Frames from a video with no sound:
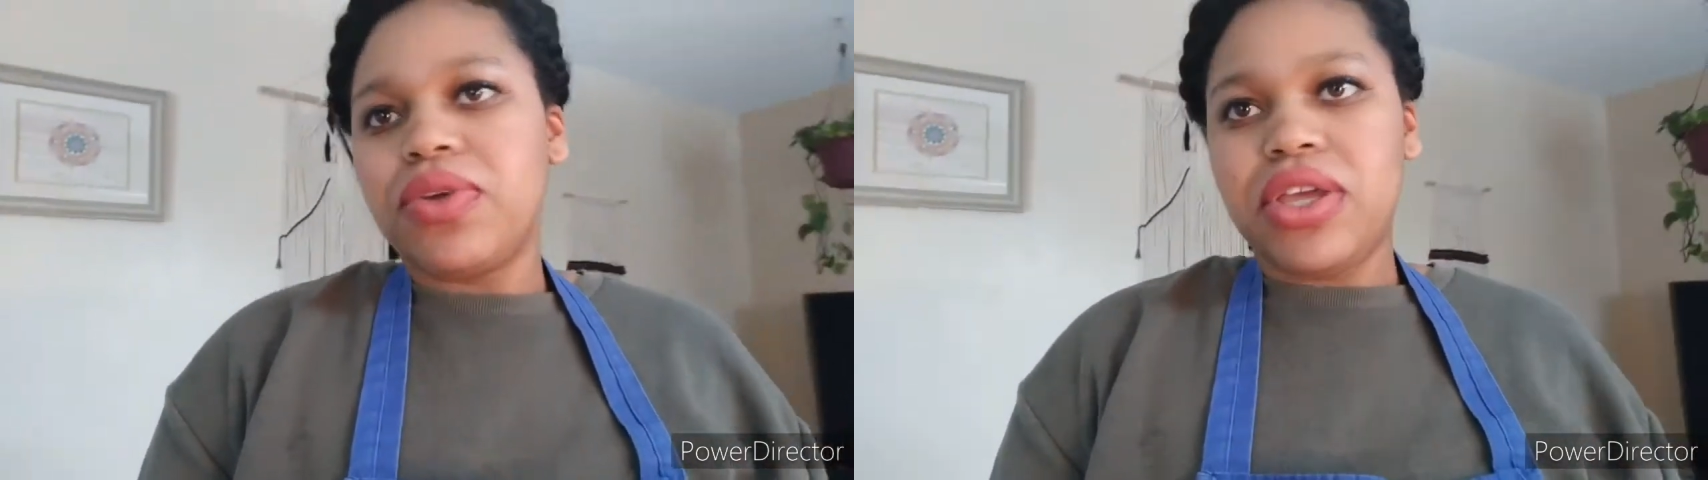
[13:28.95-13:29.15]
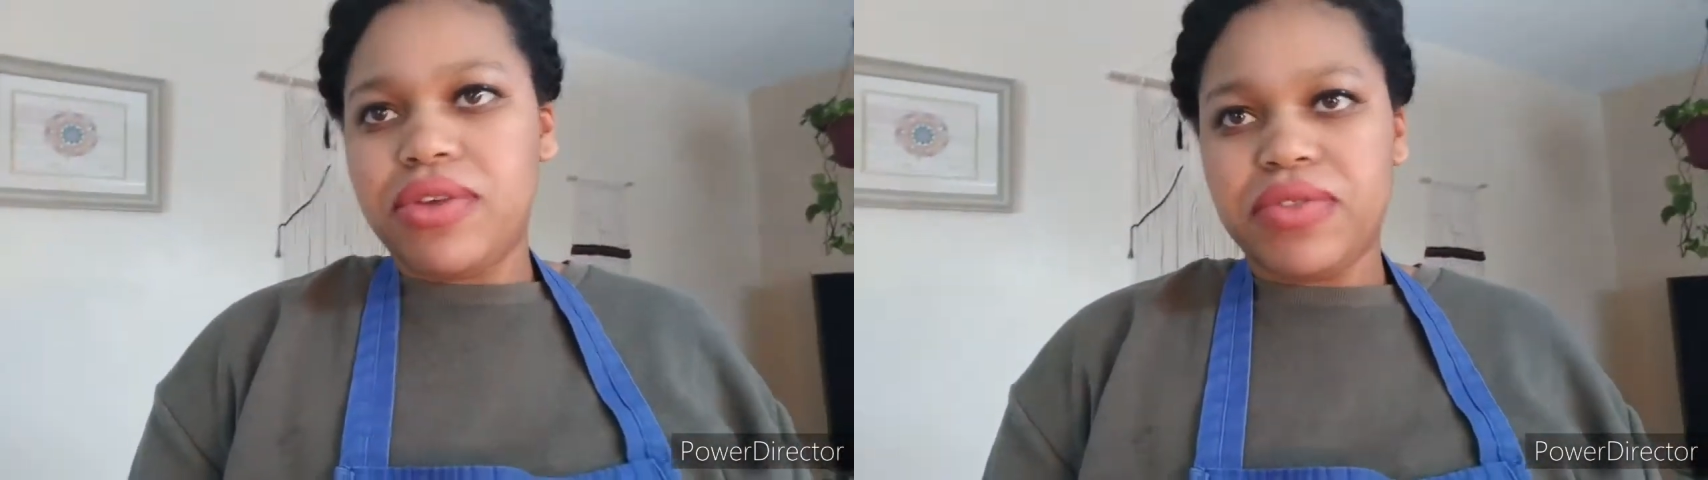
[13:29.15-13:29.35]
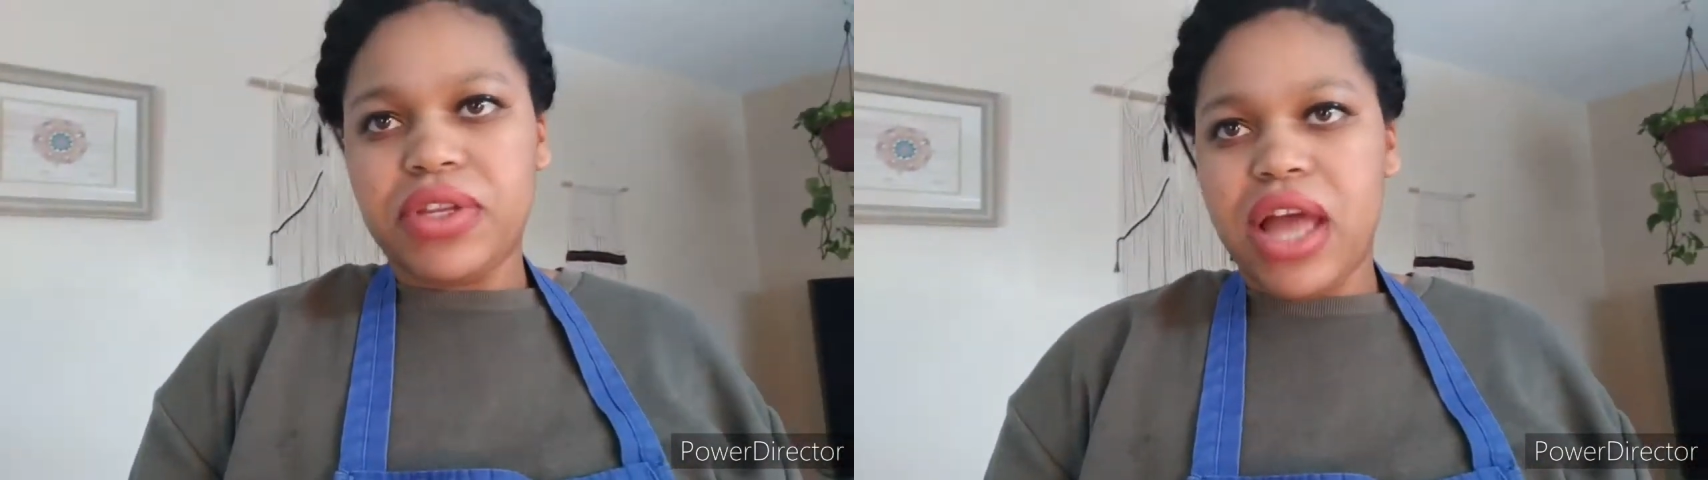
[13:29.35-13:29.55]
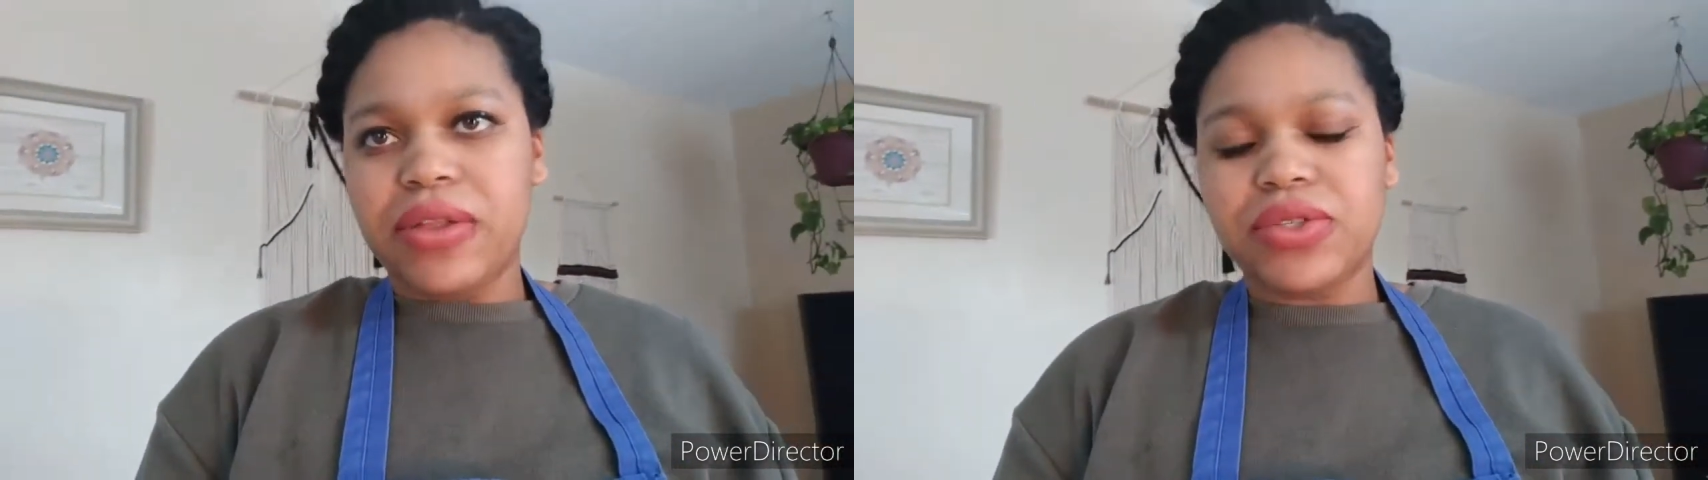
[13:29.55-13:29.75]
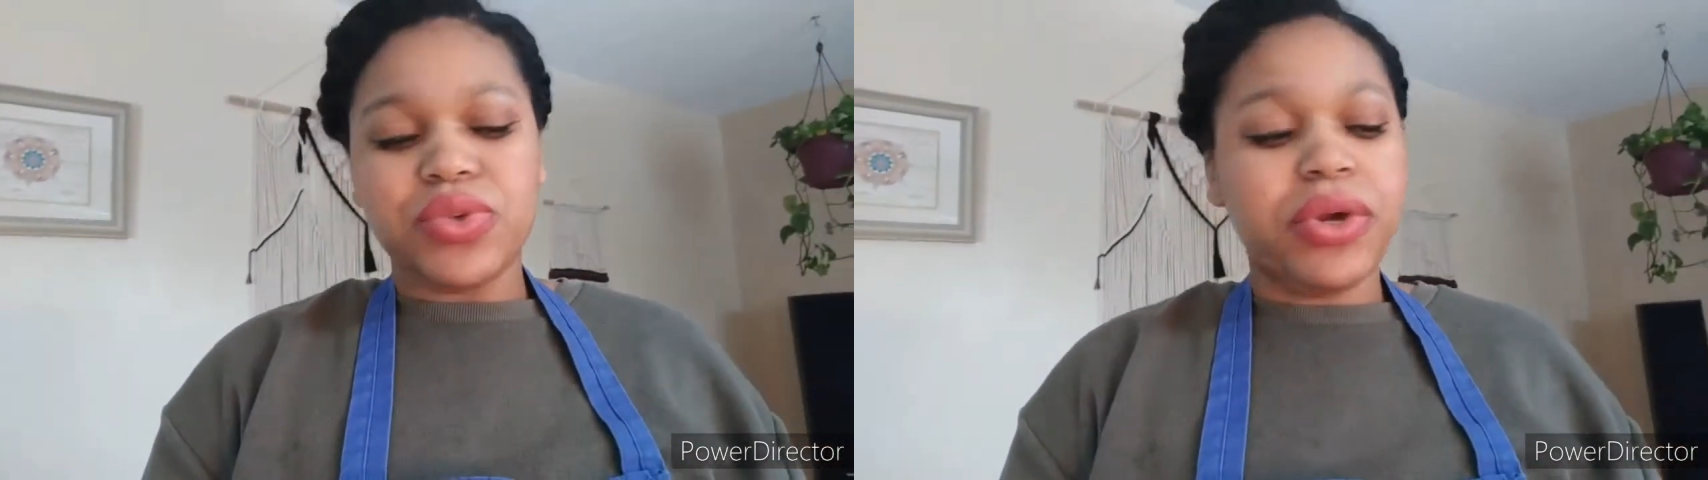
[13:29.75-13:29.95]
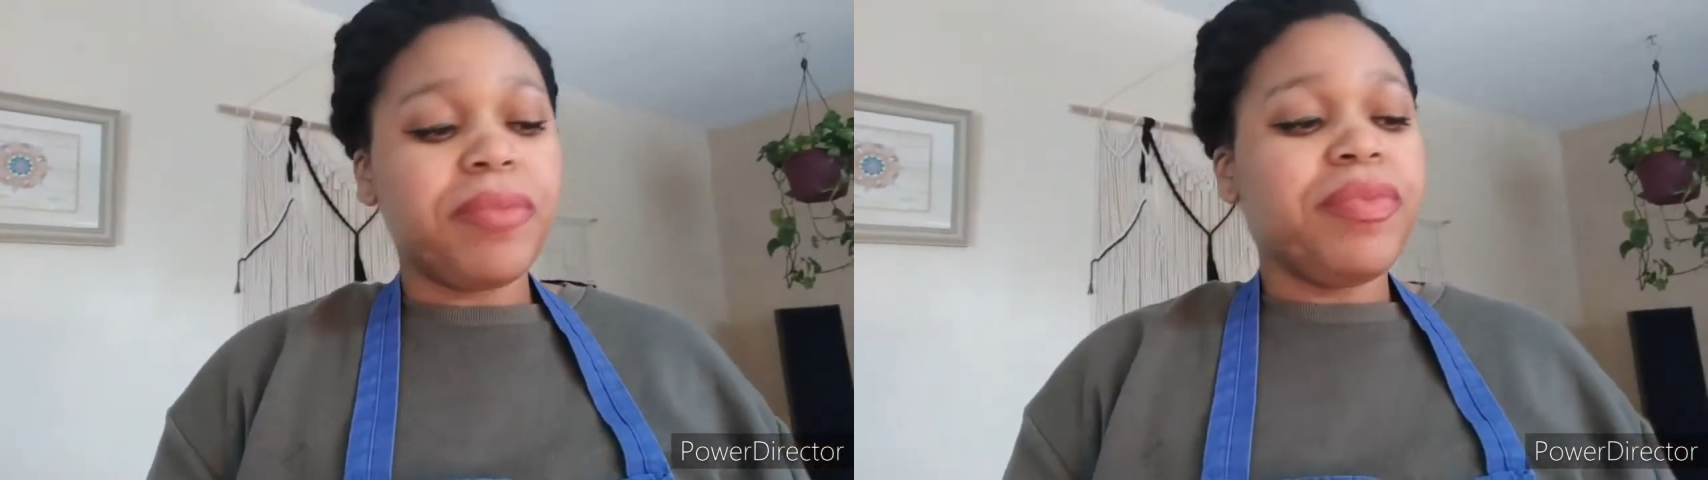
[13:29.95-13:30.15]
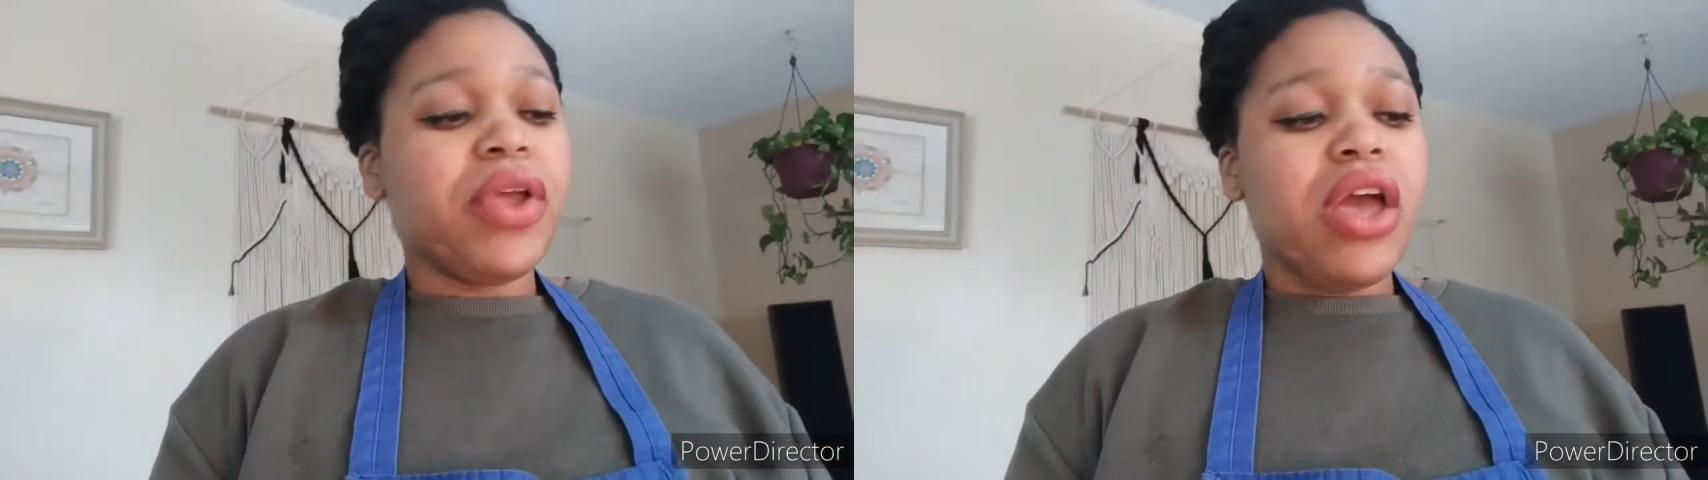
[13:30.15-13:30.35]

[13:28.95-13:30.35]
You can get it from the dollar store.